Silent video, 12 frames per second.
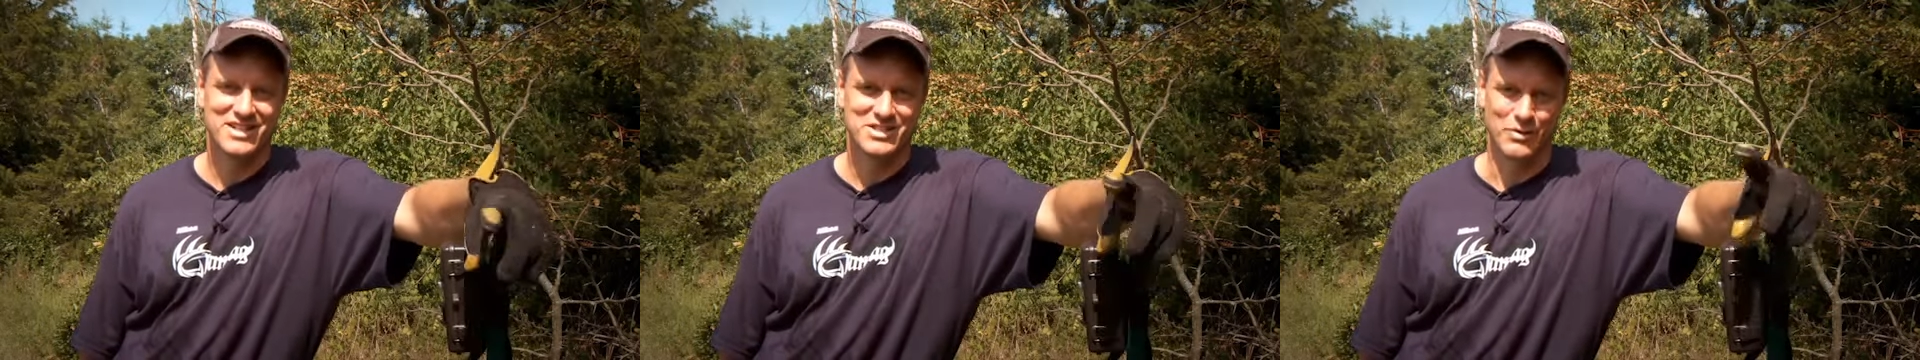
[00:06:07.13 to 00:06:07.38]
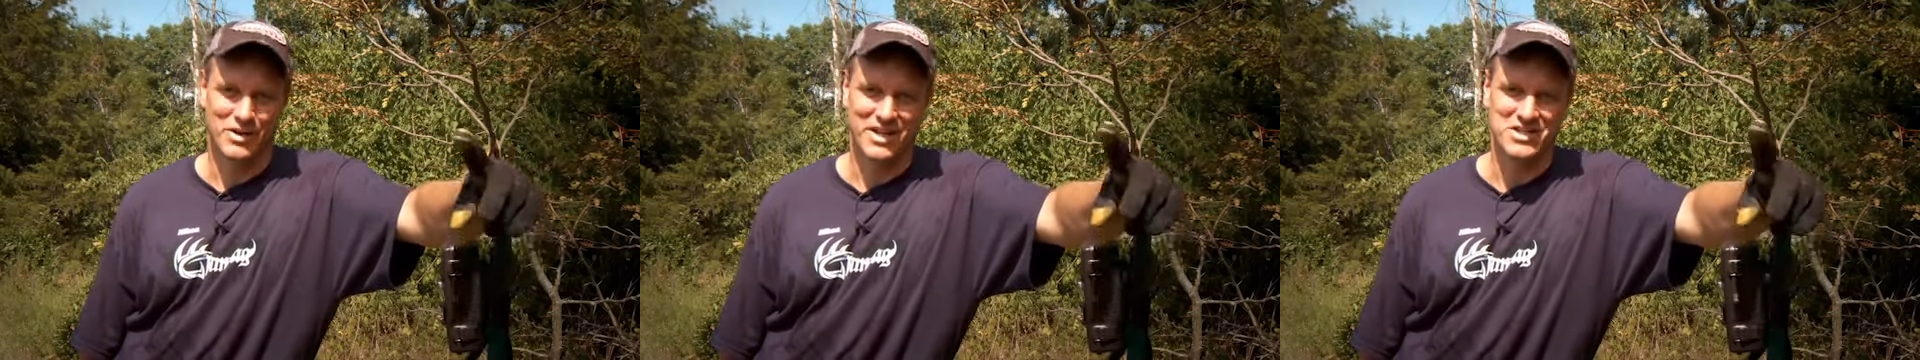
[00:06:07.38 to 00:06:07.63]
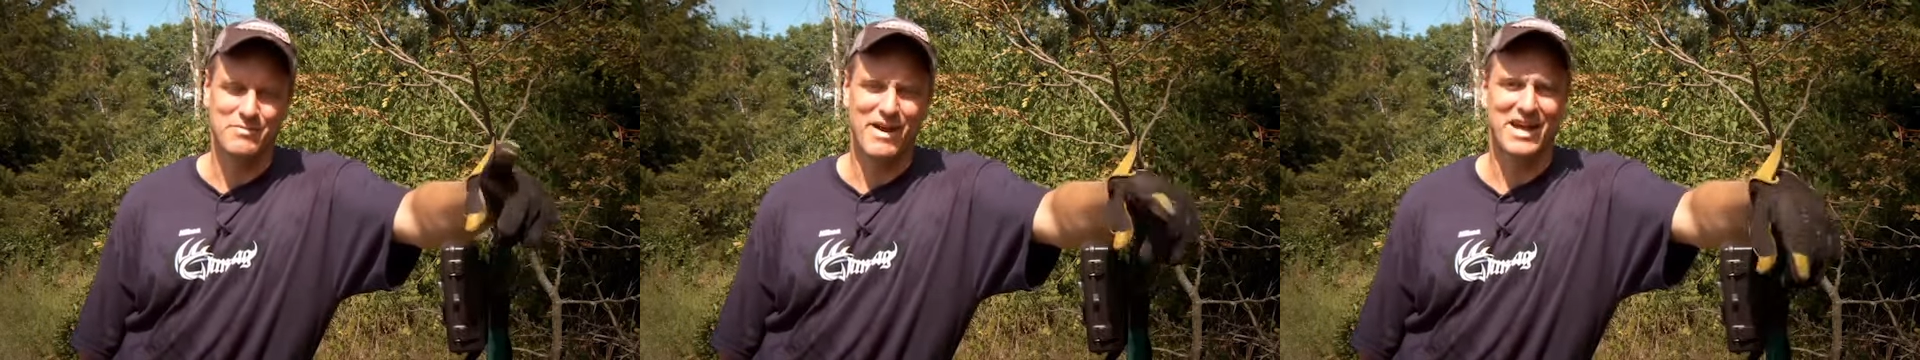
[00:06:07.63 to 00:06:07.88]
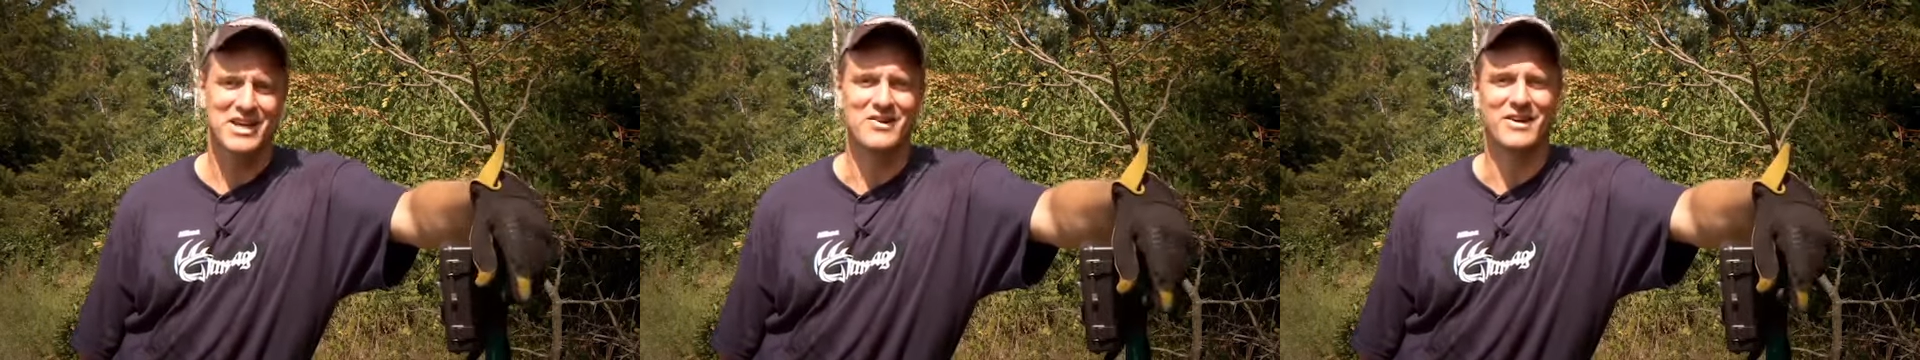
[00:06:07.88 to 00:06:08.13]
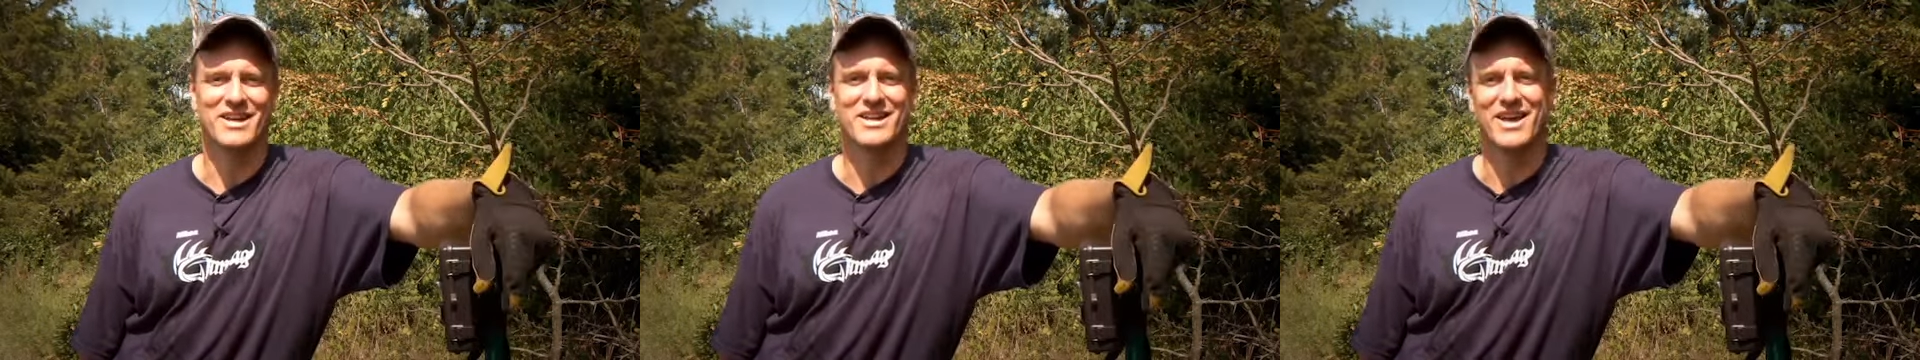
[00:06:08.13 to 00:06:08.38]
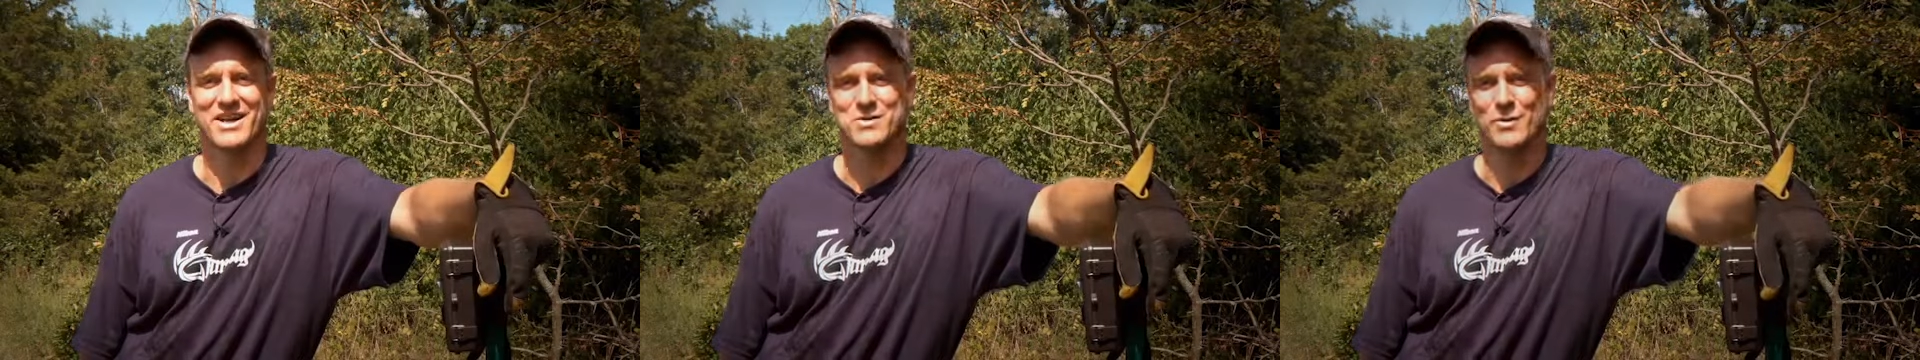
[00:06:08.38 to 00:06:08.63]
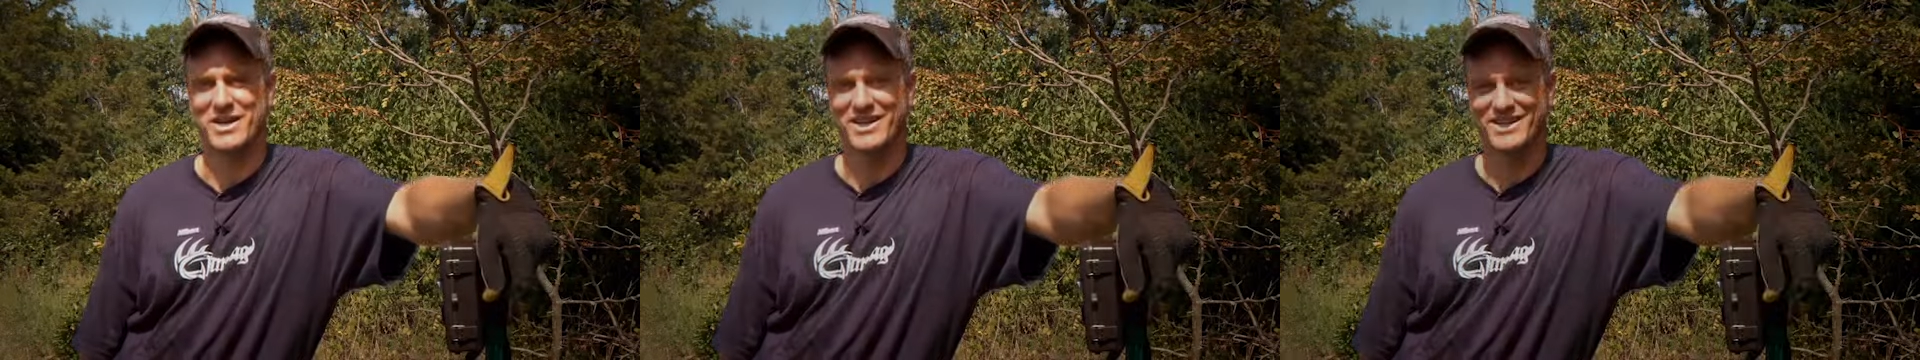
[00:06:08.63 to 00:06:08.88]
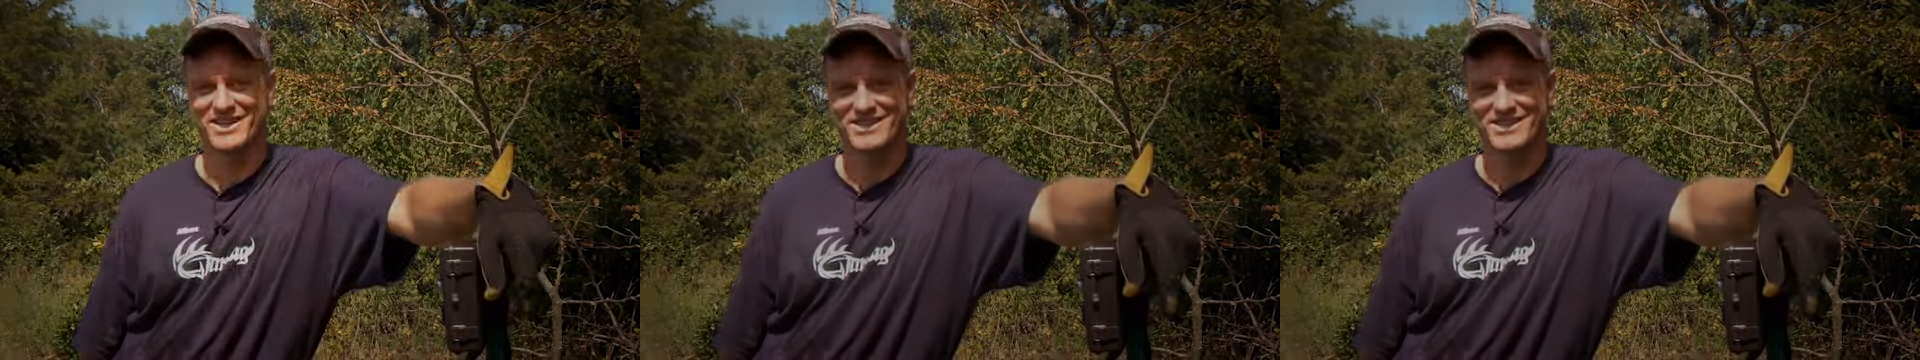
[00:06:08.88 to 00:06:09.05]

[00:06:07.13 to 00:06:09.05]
So we'll catch you back here again next week.